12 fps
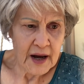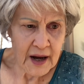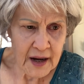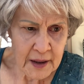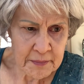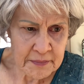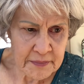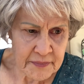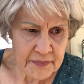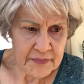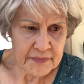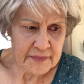
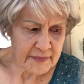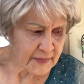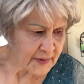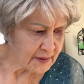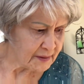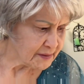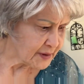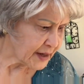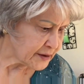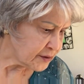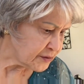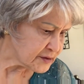I
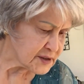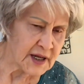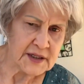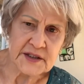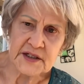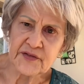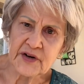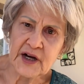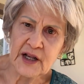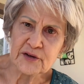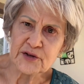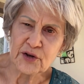don't know, there's lots of different
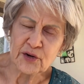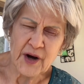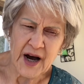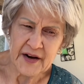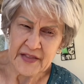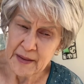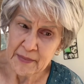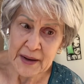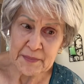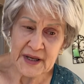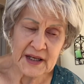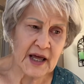colors of Lugana. That
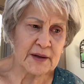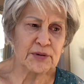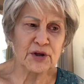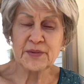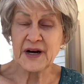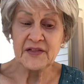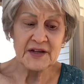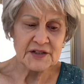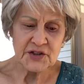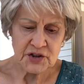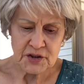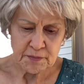might be light blue, but I think
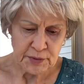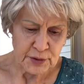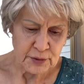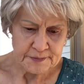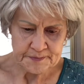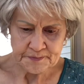it's just blue.